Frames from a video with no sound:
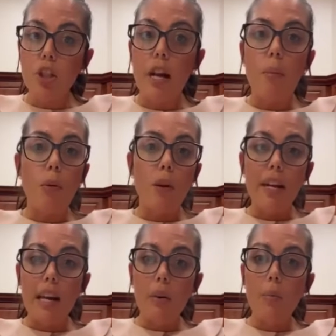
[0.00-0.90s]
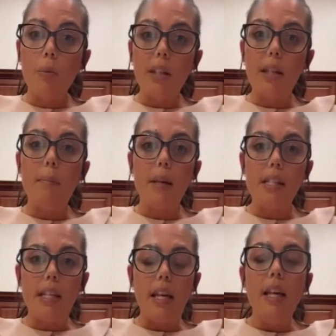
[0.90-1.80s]
out, but right now I'm really
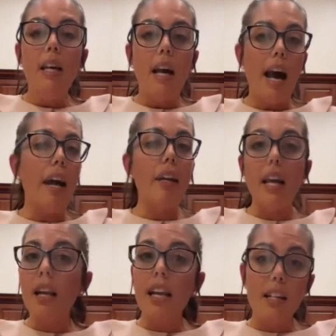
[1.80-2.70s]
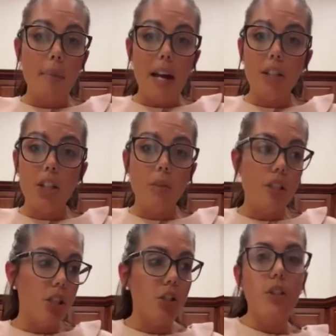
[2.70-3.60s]
busy. I can't get it back to you
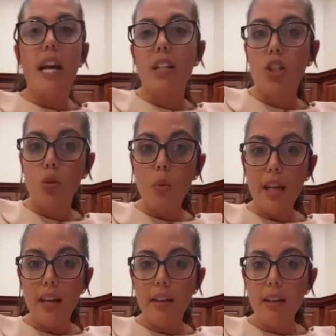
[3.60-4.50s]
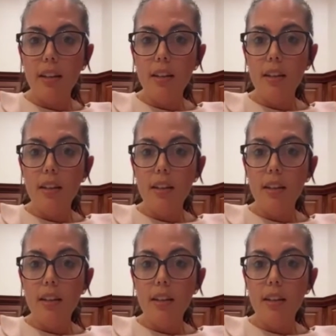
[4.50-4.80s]
until next week.